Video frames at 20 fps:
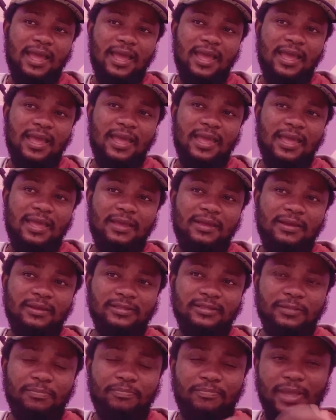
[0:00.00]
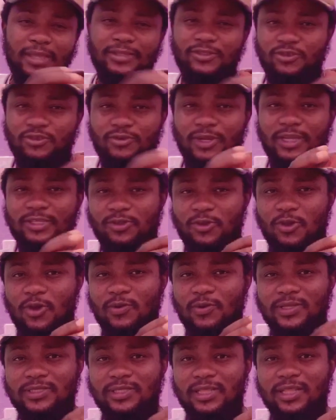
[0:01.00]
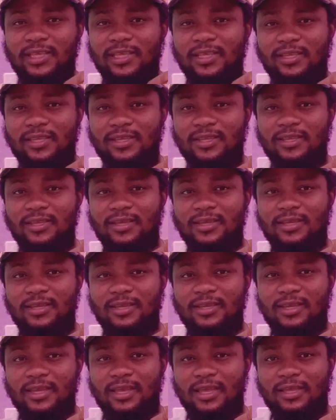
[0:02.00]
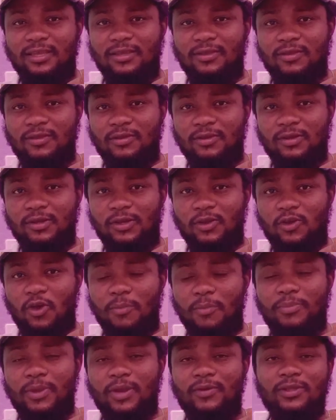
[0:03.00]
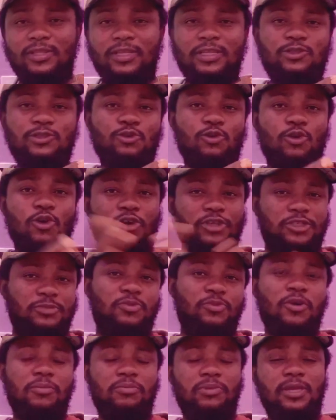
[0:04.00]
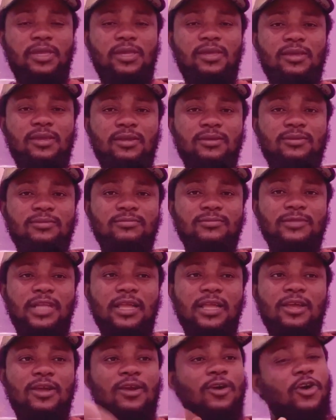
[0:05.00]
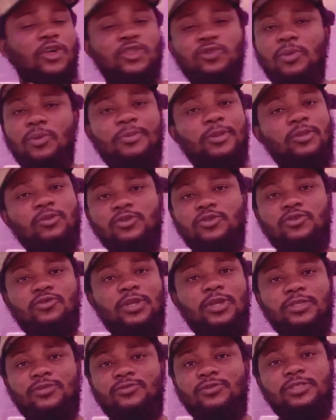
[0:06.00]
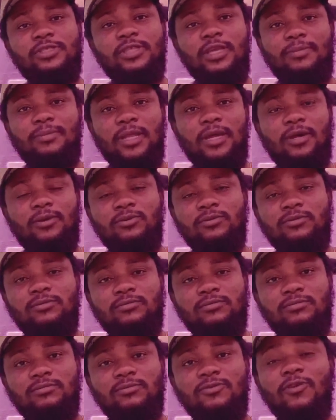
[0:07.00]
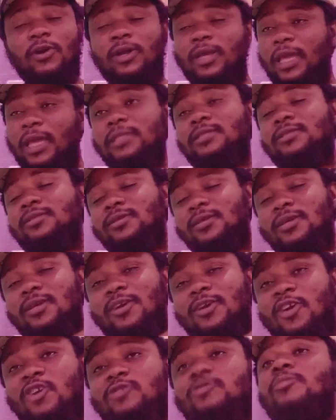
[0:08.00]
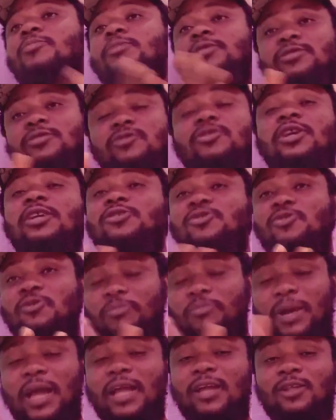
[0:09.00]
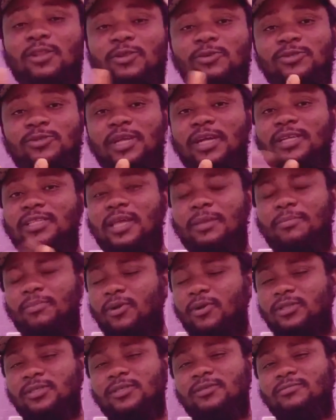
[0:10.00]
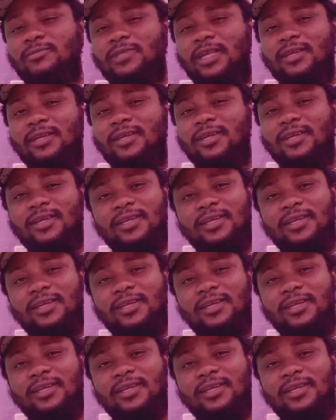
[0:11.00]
best dress currently, comparing it to Hushpuppi, Hushpuppi no dress reach them now. Forget Hushpuppi dress to buy clothes that I bought. Right